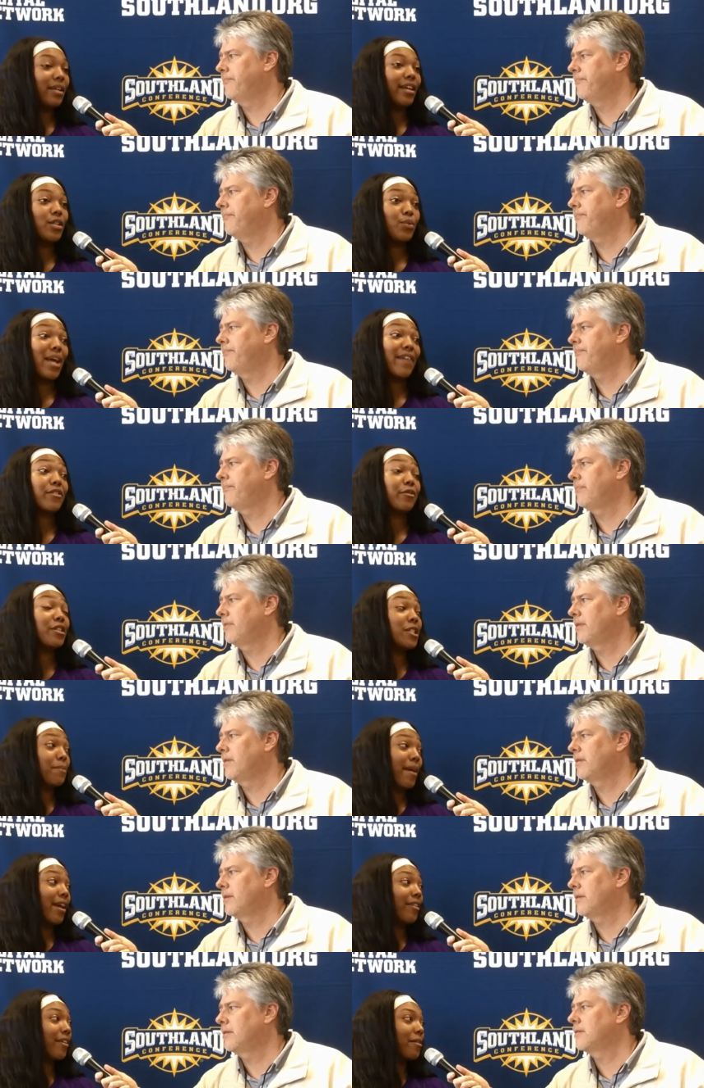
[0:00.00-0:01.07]
Speaker 1: because we have to
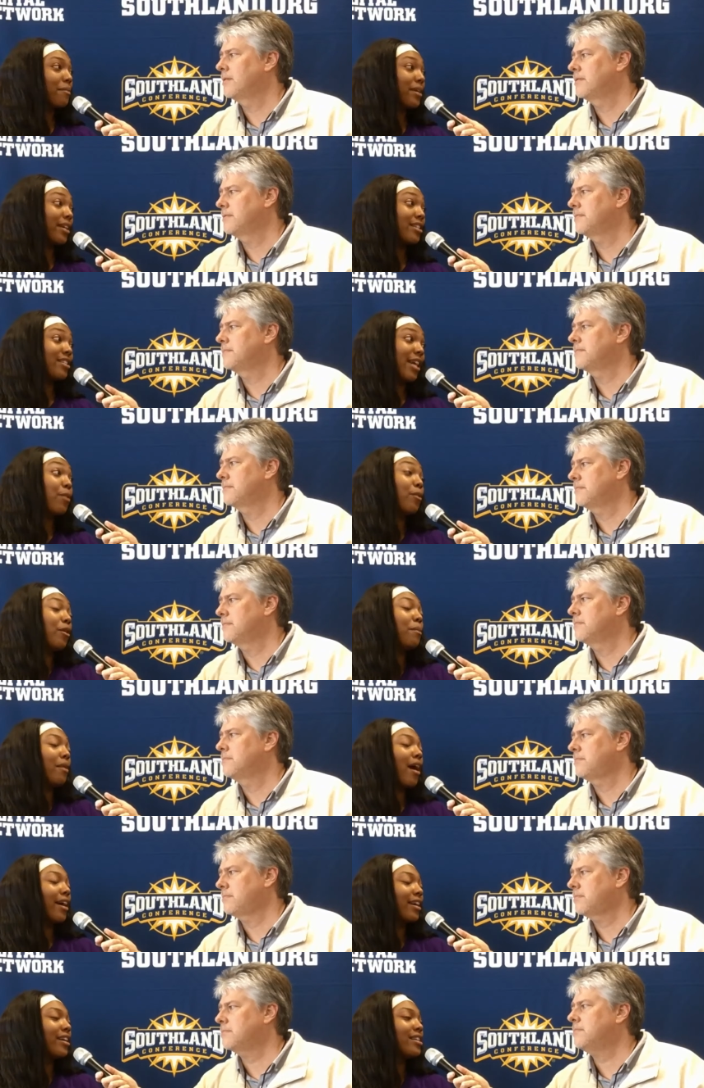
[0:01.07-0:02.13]
respect them because they will
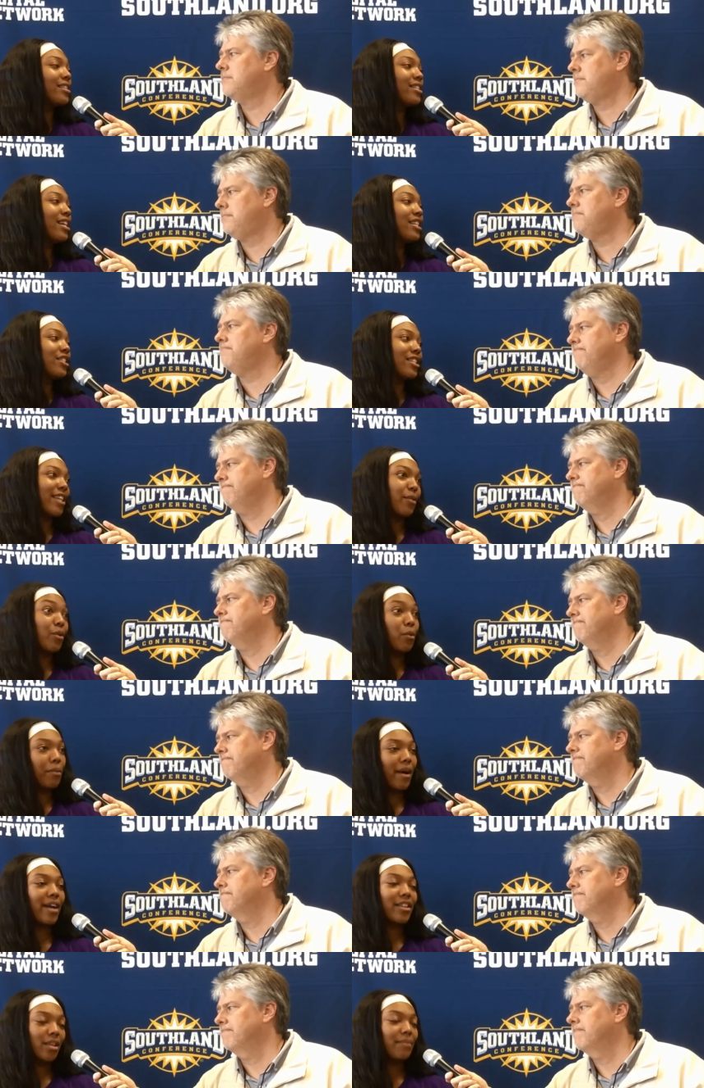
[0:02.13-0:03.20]
block us. Just like we will
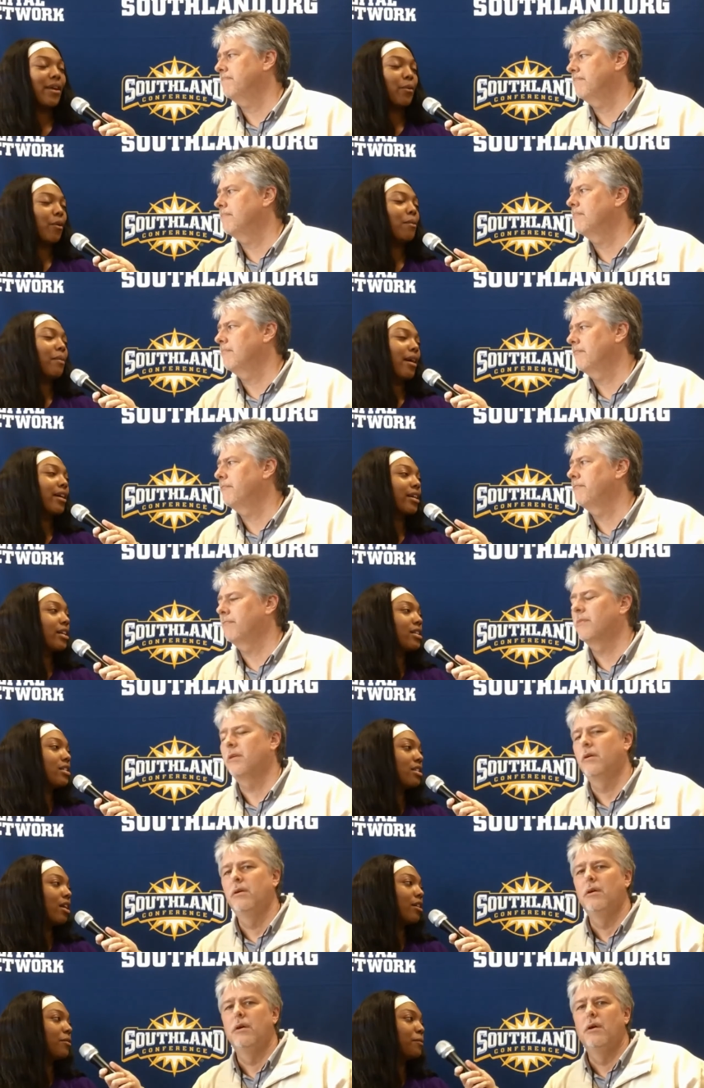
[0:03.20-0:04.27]
block them, they will block us.
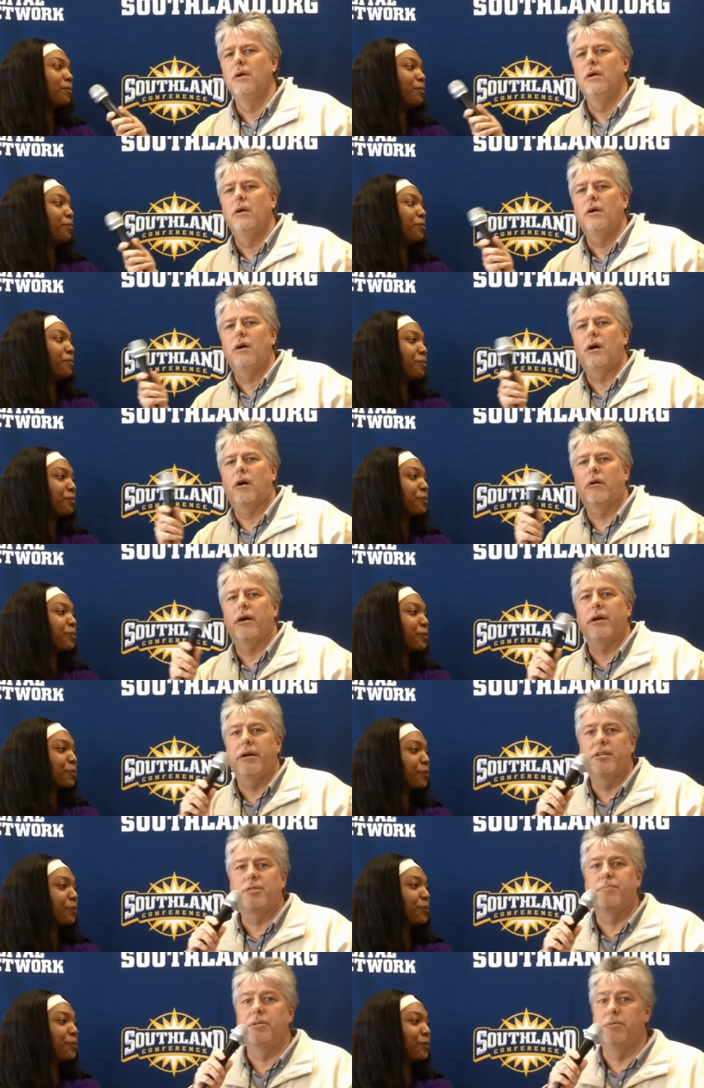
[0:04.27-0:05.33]
So. All
Speaker 2: right,
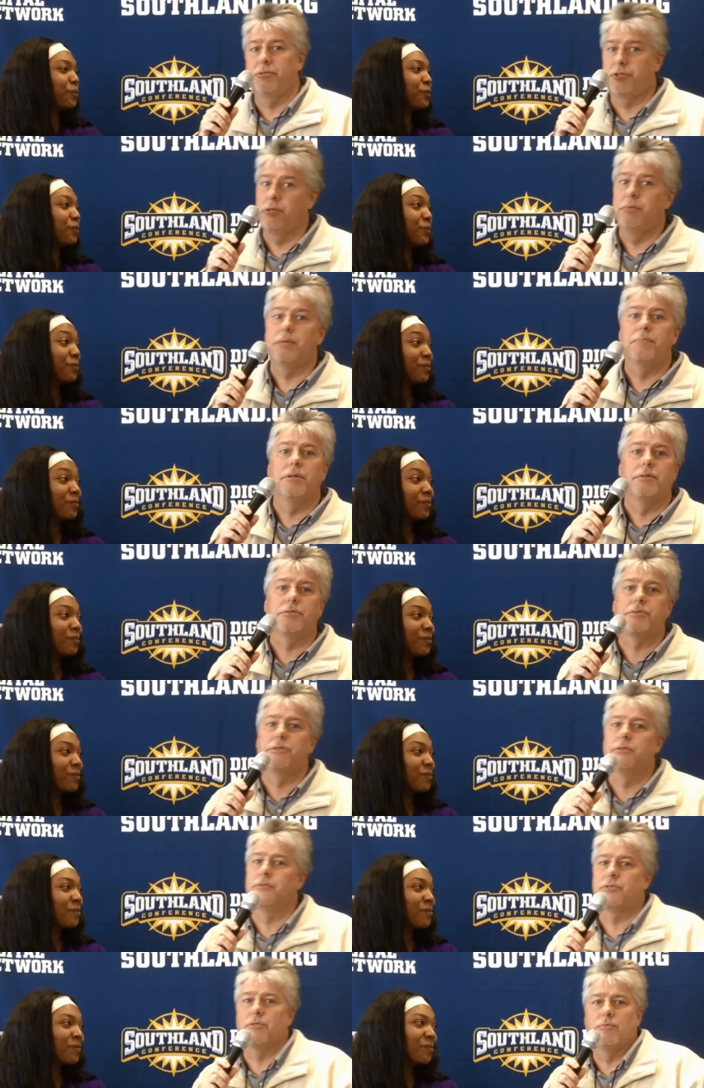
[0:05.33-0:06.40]
HBU with two big middles
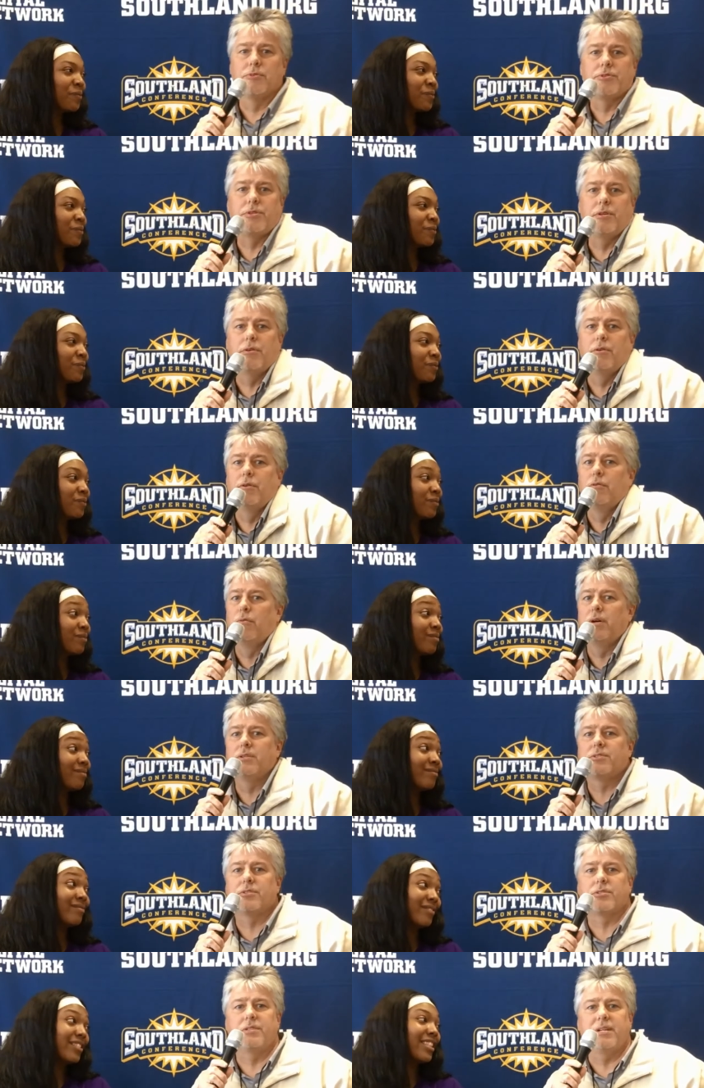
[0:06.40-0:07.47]
too. So we'll see who
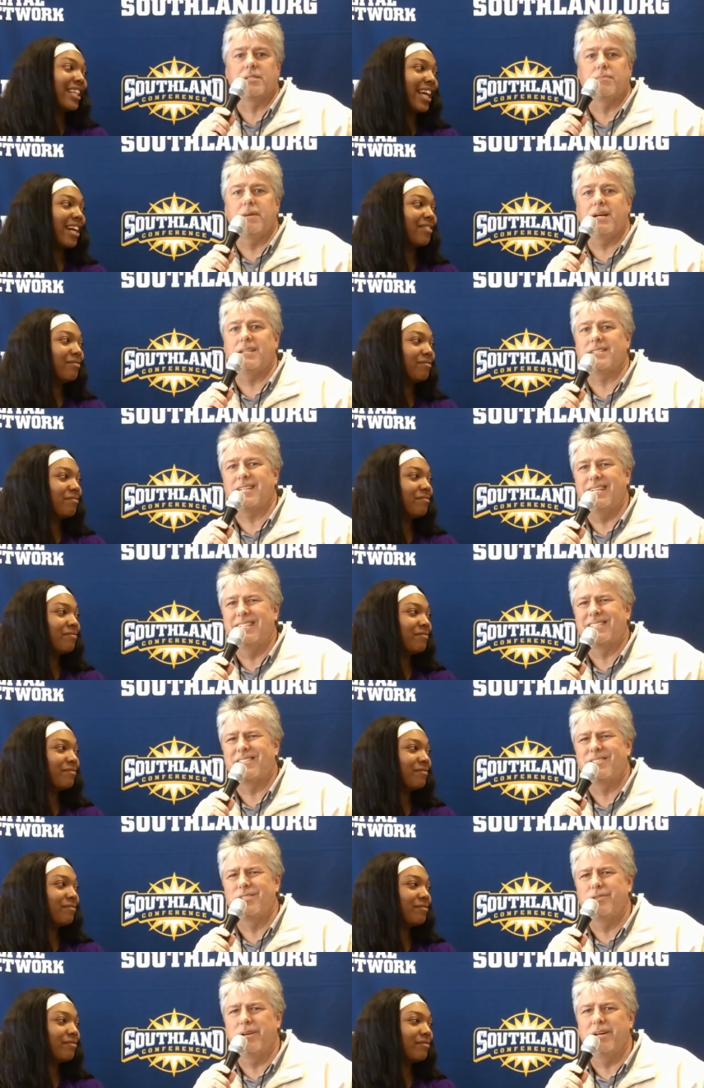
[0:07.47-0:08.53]
wins this next match.
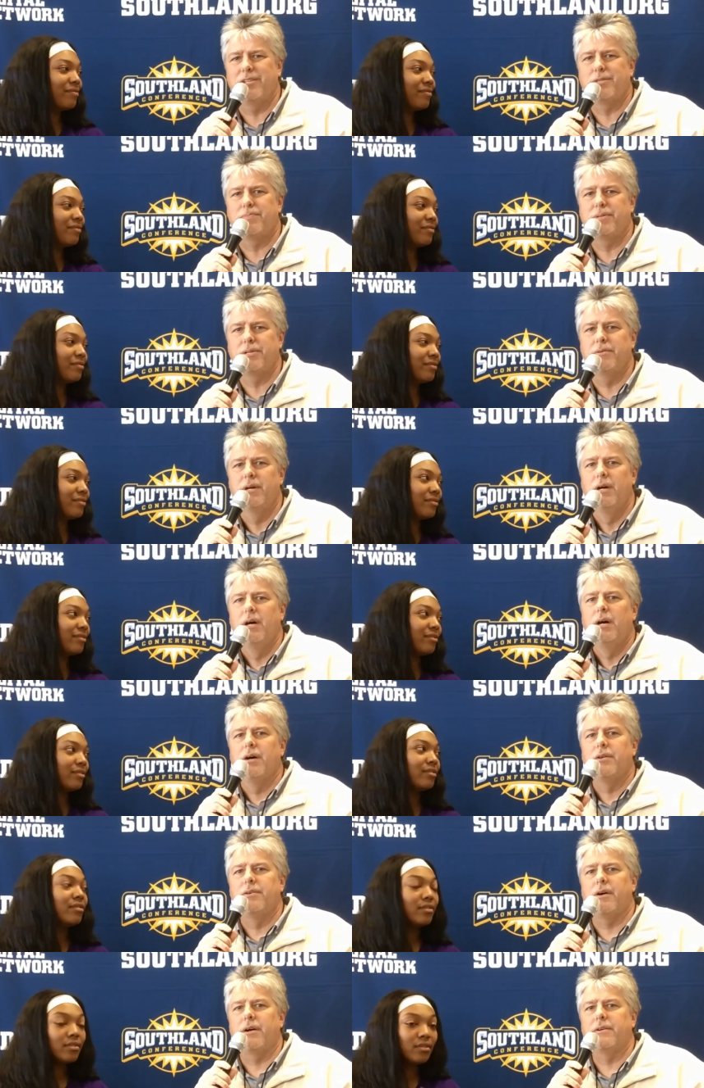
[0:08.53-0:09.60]
ACU, HBU,
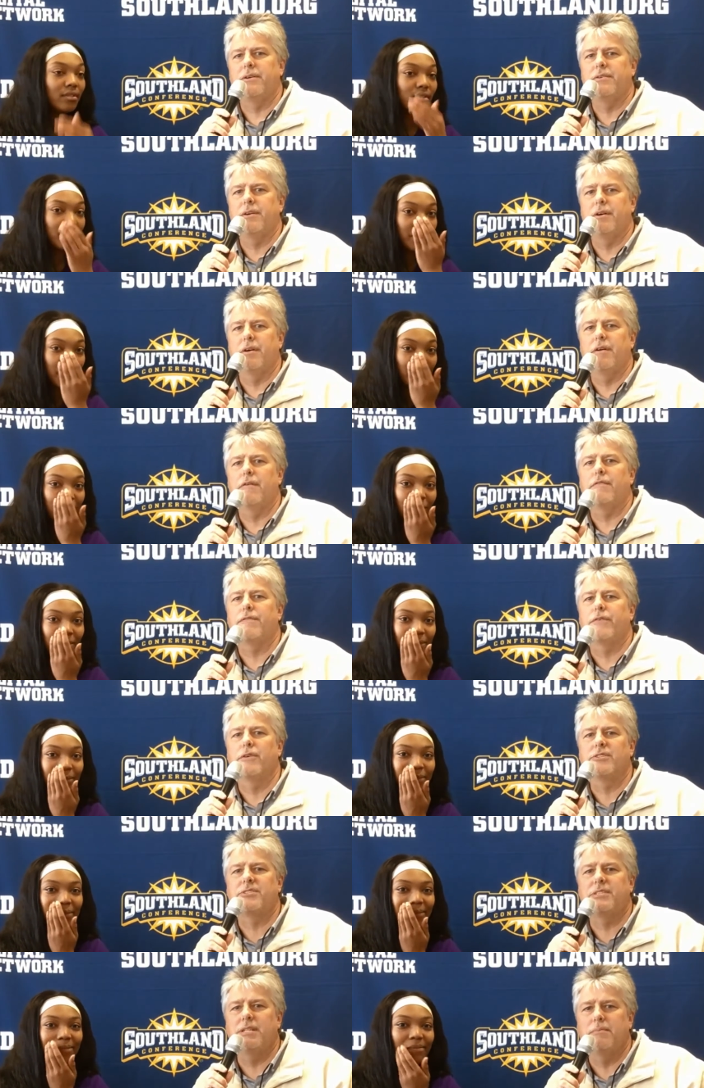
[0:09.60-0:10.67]
Danae Daron,
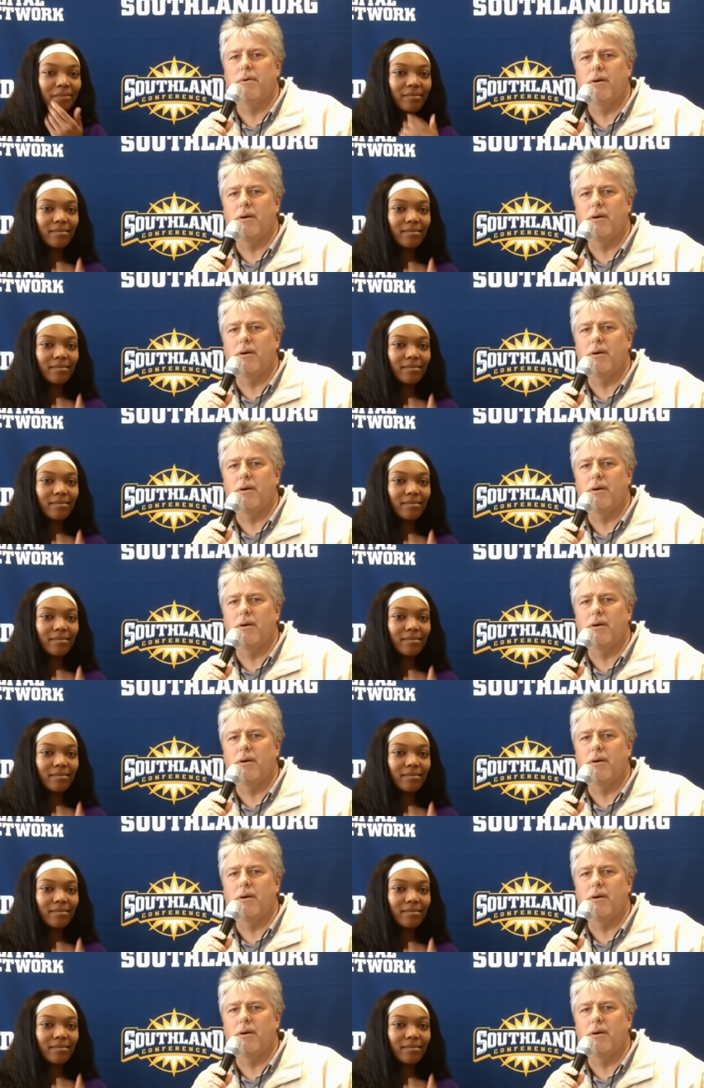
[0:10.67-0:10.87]
first team